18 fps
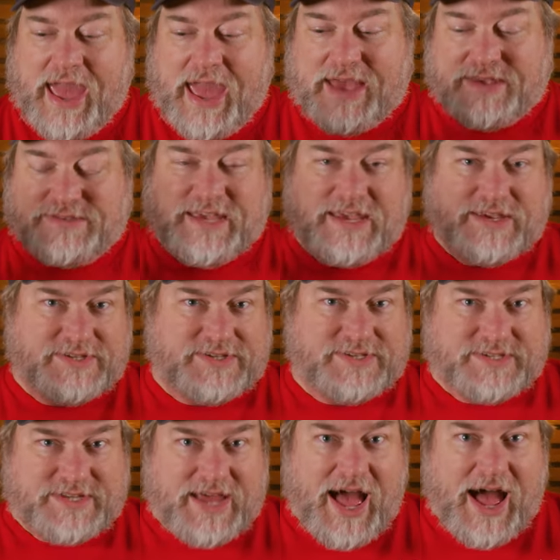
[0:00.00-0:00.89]
as a
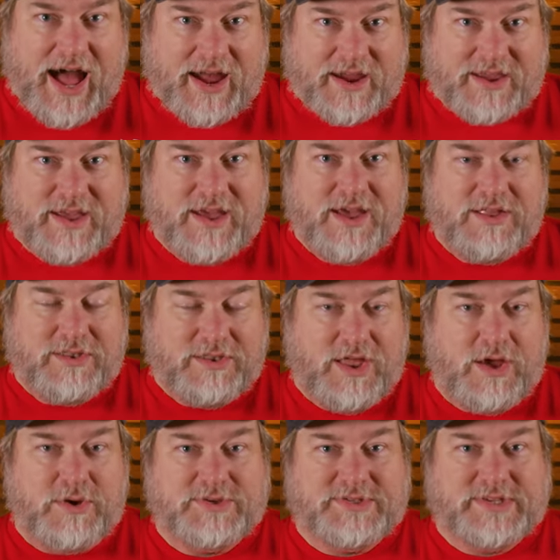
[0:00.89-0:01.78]
stock
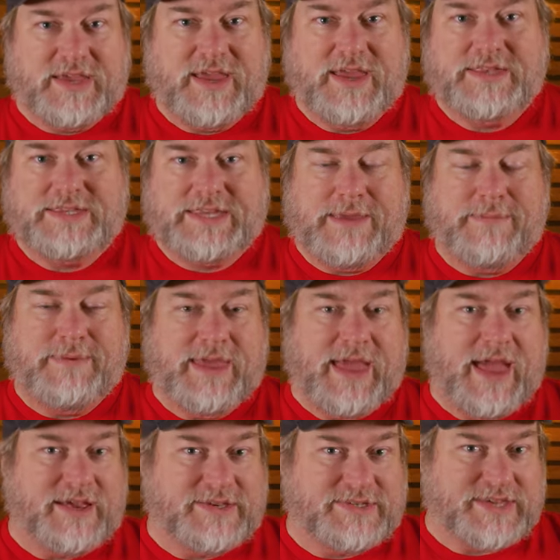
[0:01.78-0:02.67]
LOSI
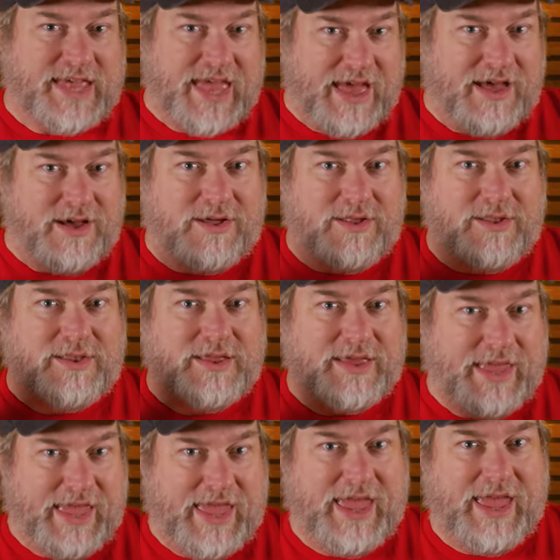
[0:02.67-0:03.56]
DBXLE
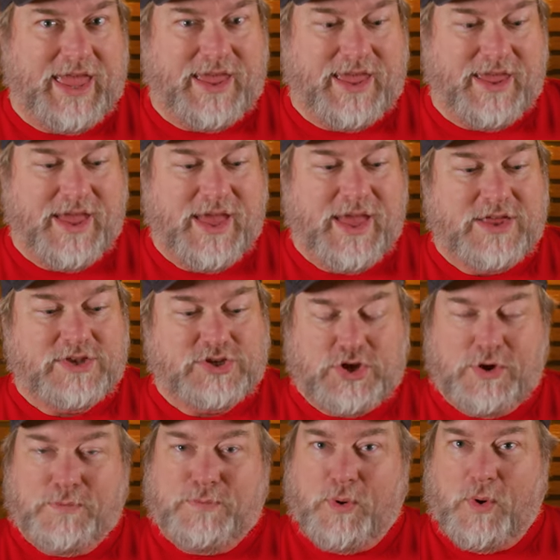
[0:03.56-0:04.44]

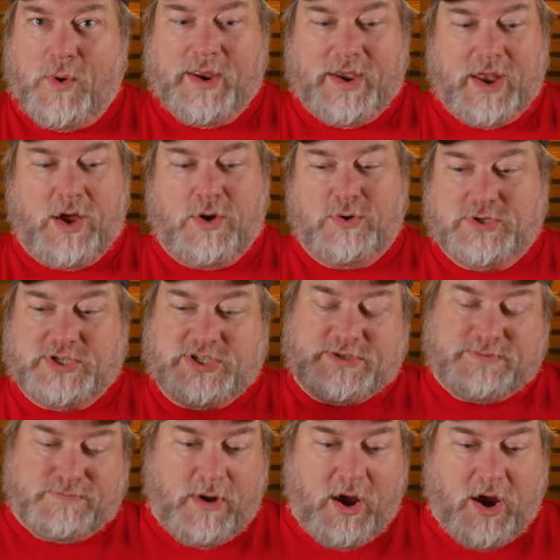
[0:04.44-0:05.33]
2.0
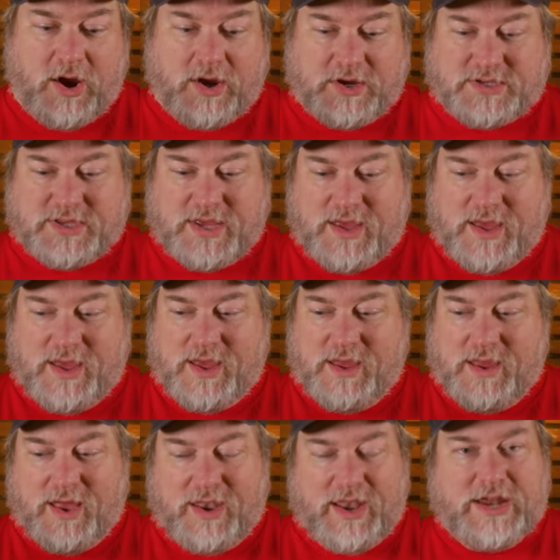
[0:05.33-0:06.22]
smart
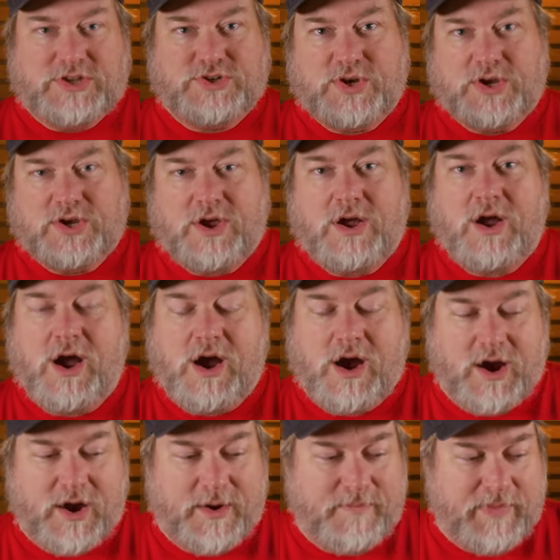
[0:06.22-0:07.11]
electric
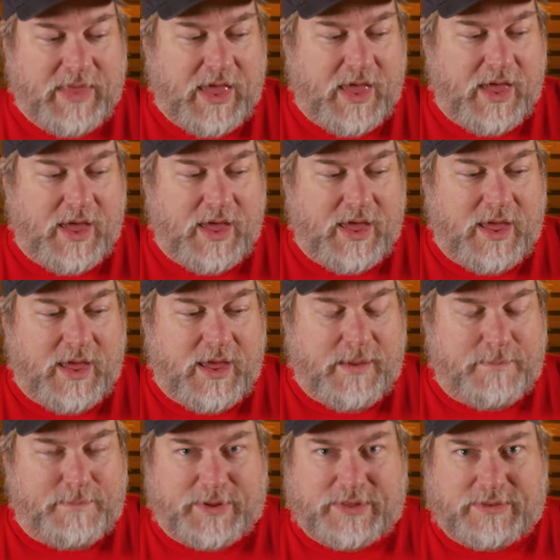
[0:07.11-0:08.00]
car.
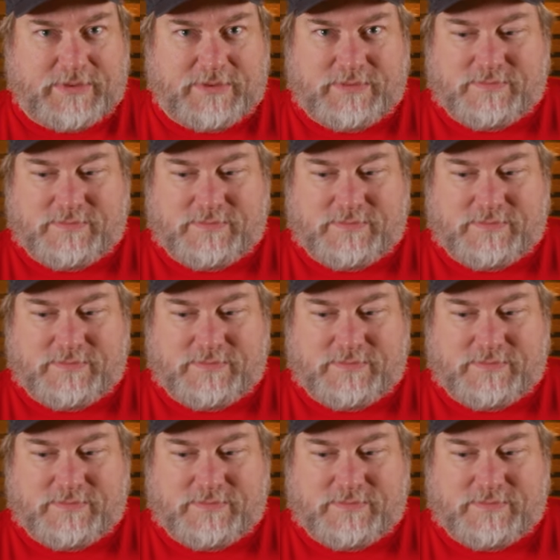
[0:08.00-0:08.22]
But